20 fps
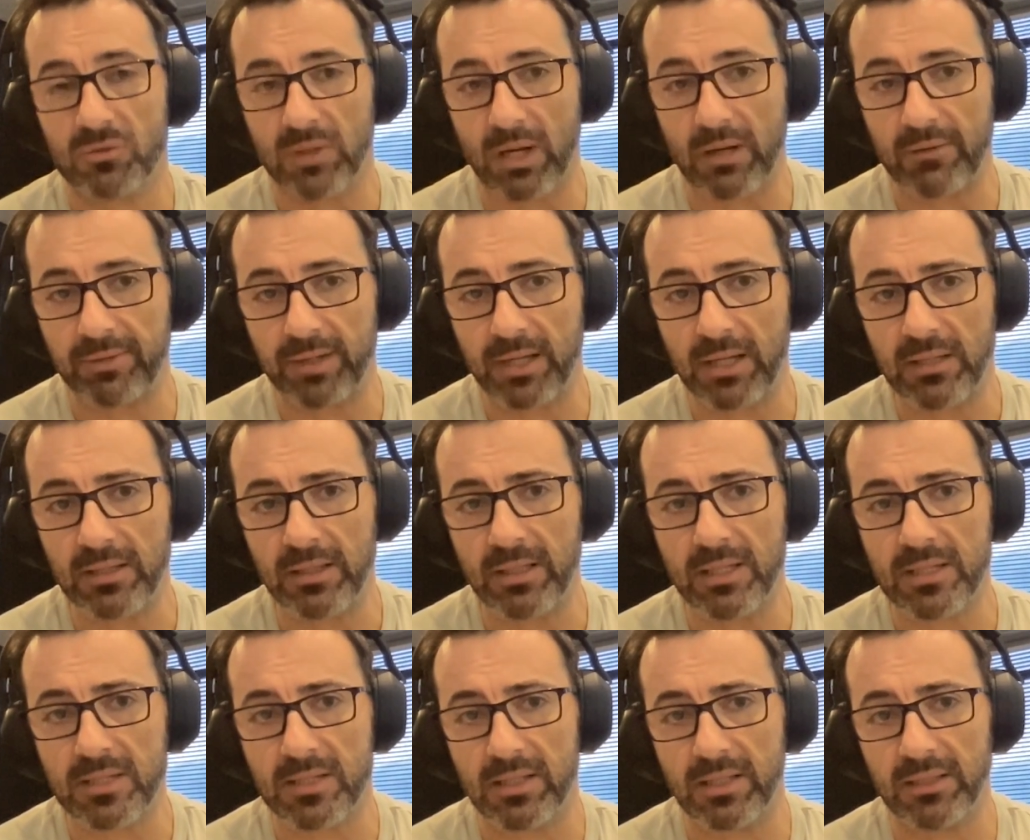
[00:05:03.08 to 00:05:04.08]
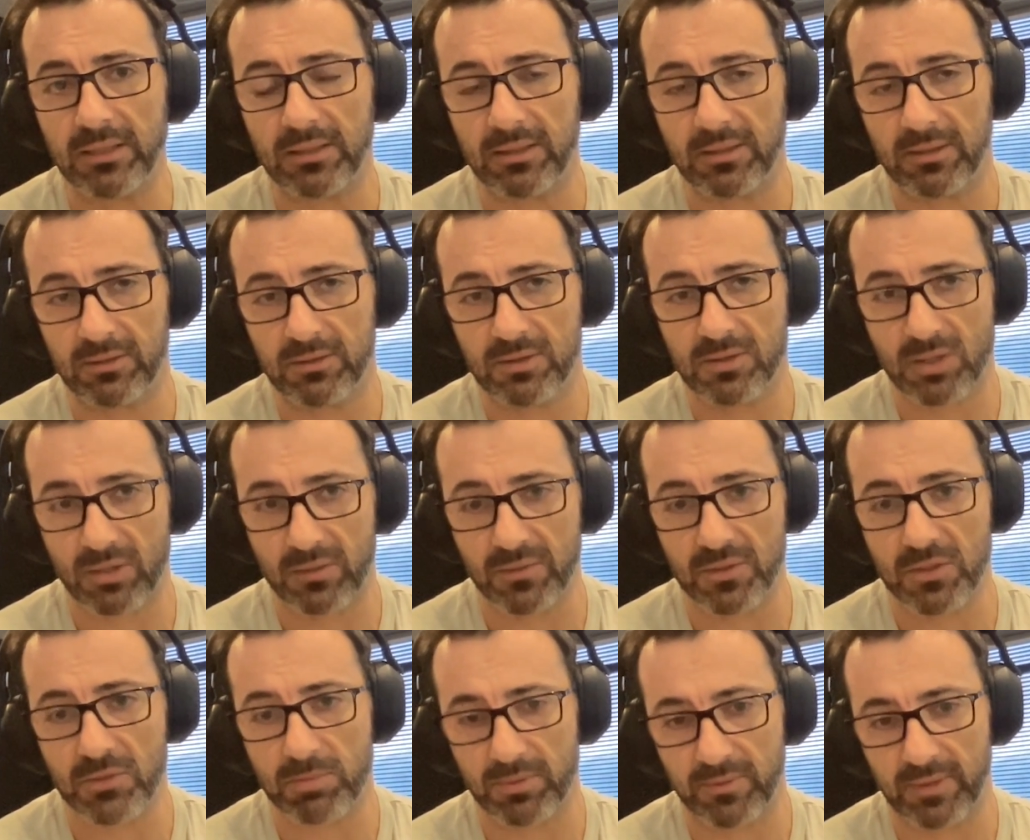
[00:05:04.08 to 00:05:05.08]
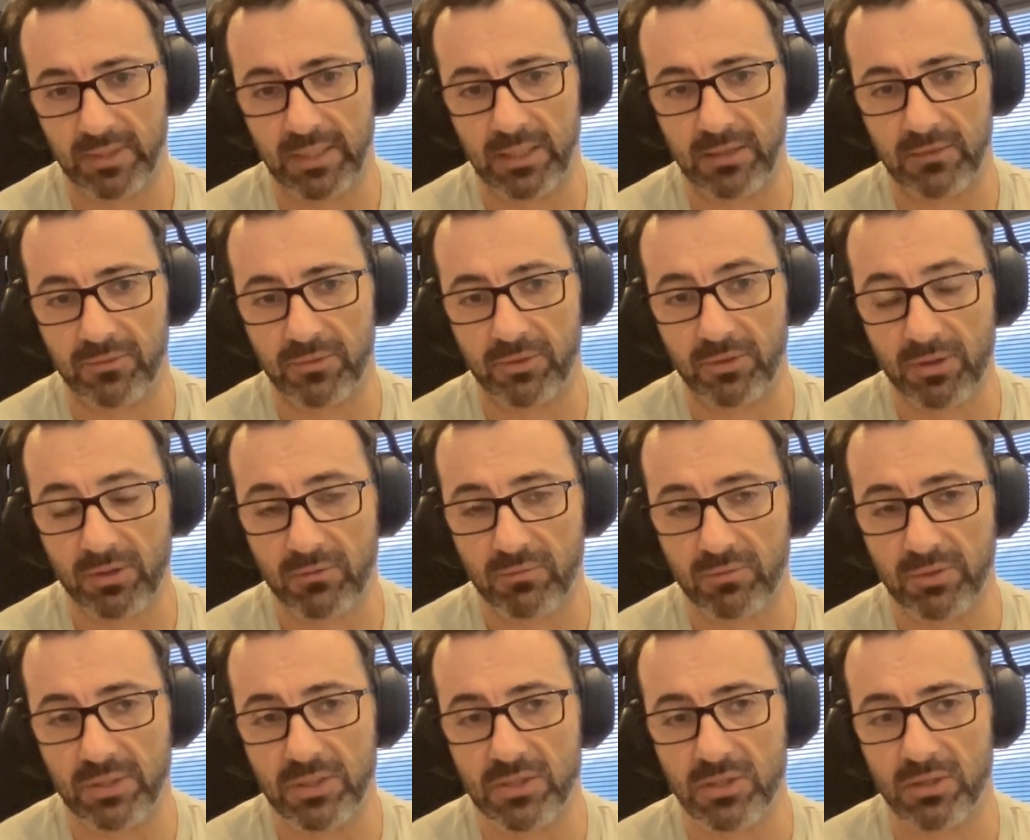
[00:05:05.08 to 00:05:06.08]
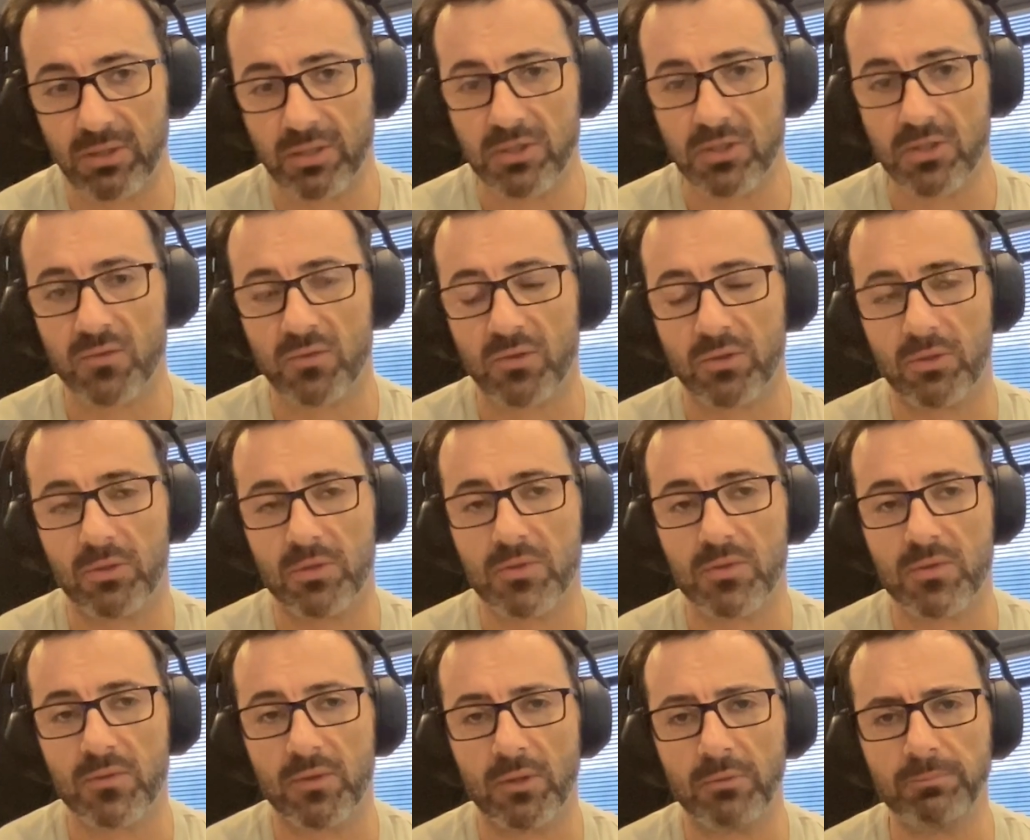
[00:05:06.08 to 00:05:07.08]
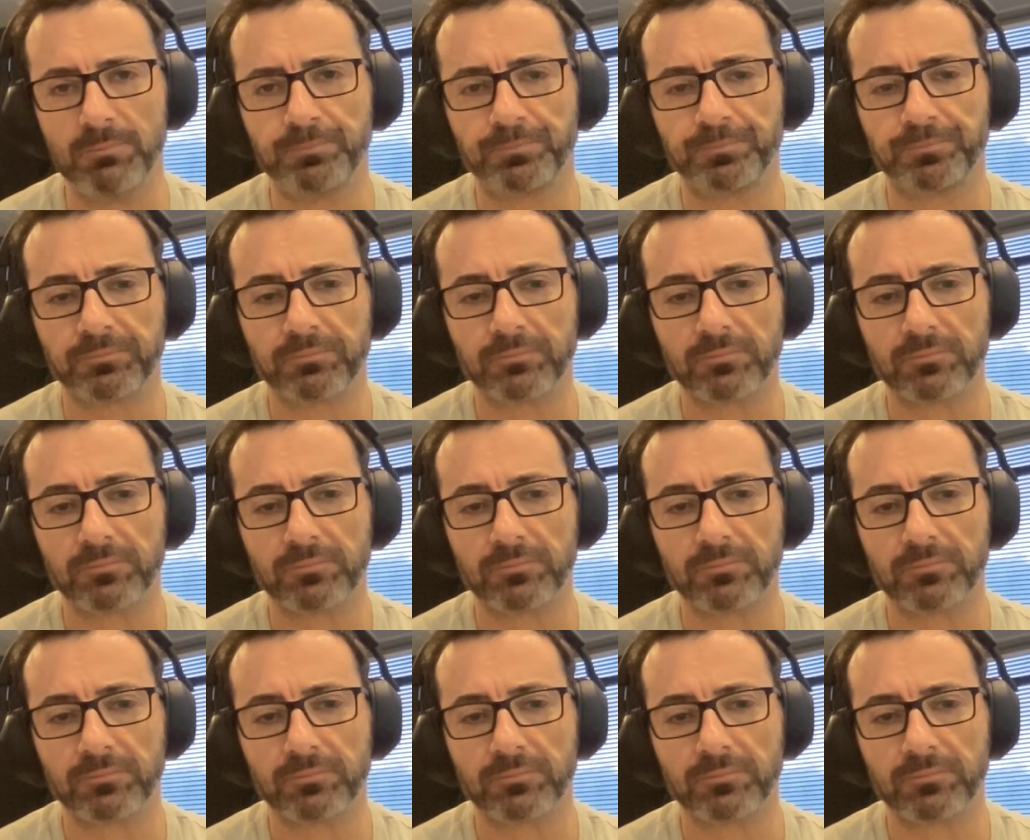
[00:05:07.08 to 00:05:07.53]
Gjirafa as an internet service provider for the region, not just for Kosovo.